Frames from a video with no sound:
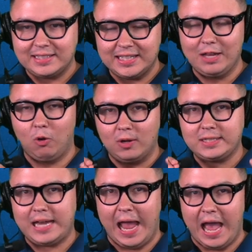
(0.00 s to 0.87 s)

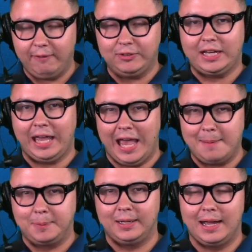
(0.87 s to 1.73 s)
Seahawks have to
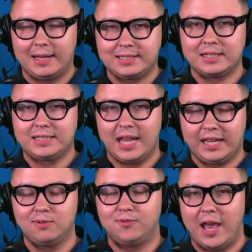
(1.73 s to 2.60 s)
capitalize and take
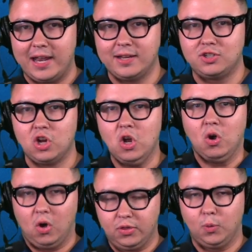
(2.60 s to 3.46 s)
advantage
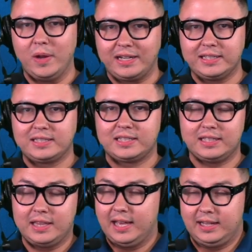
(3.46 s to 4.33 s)
on the weakness
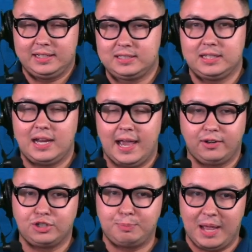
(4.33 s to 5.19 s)
that is the
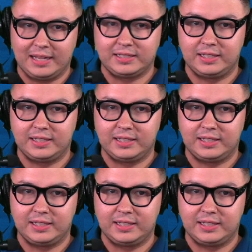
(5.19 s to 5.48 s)
Niners' pass